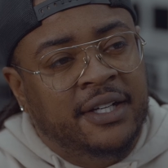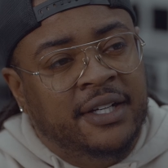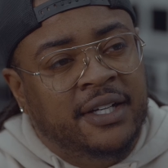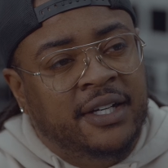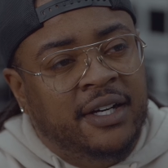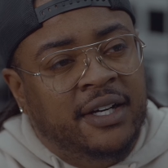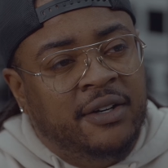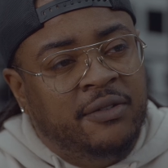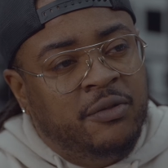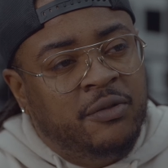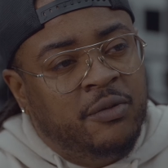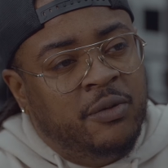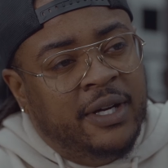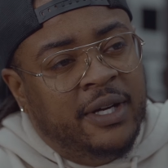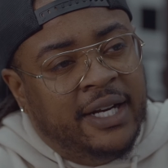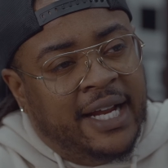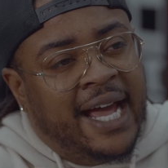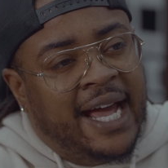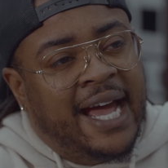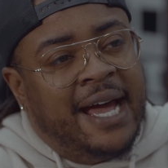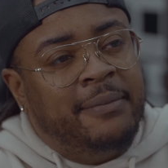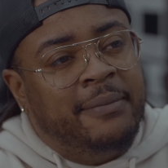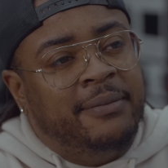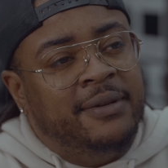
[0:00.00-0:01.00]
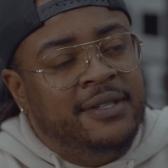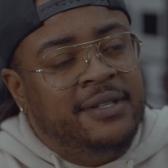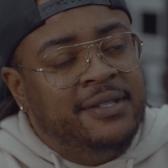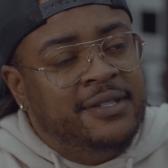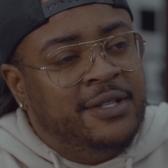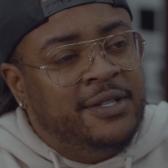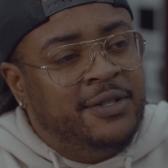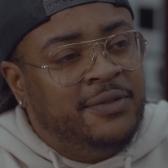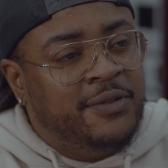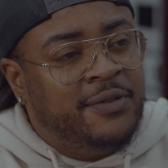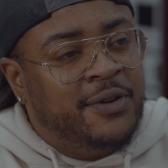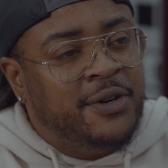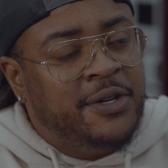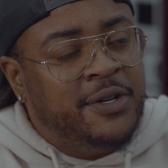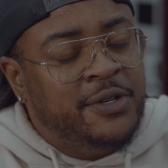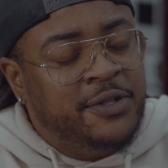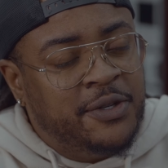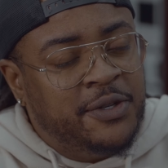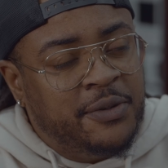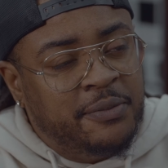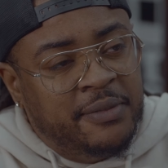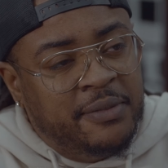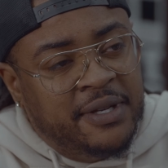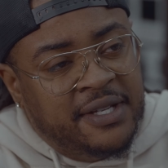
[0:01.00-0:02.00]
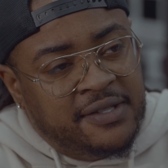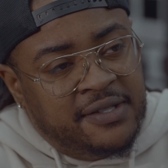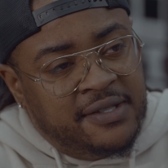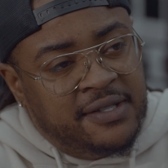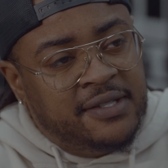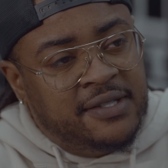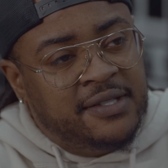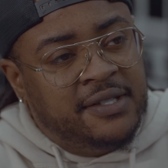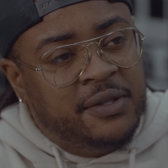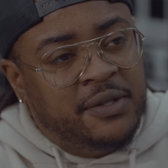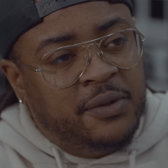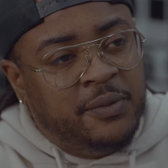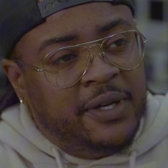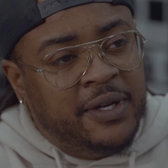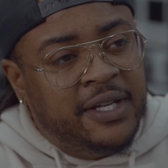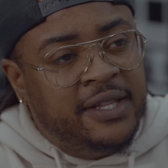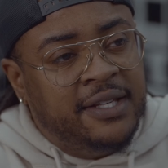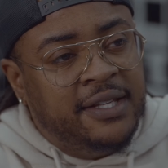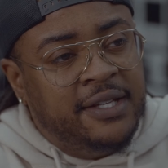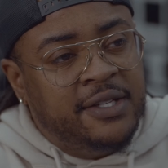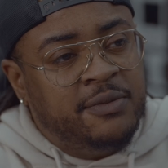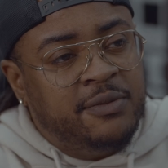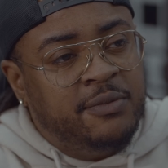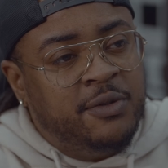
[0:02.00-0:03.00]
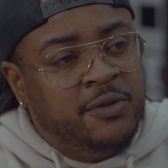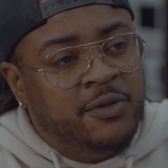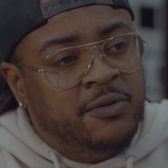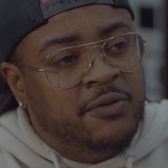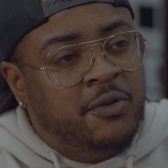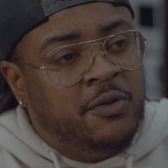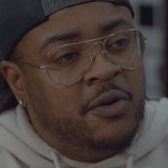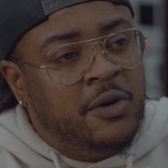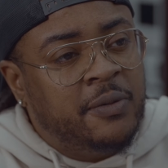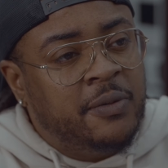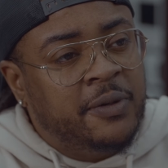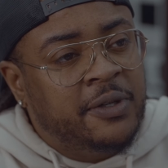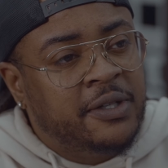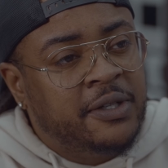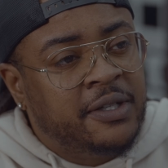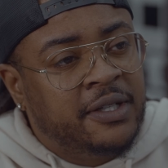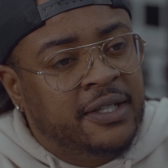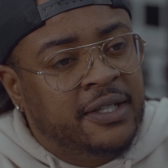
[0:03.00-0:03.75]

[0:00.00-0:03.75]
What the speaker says: of what happens as far as your business and the way things move forward.